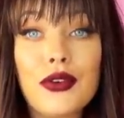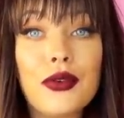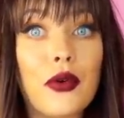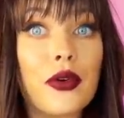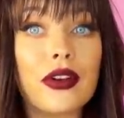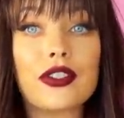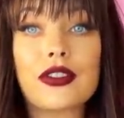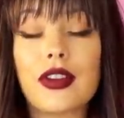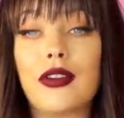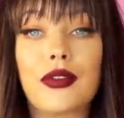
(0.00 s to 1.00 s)
or
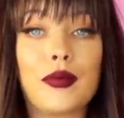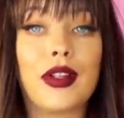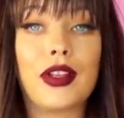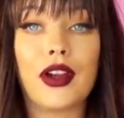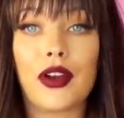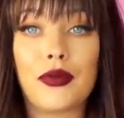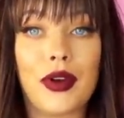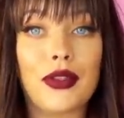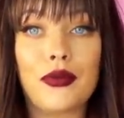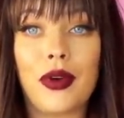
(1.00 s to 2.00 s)
just not familiar
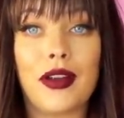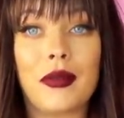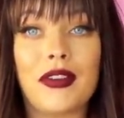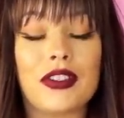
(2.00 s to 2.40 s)
with what I'm even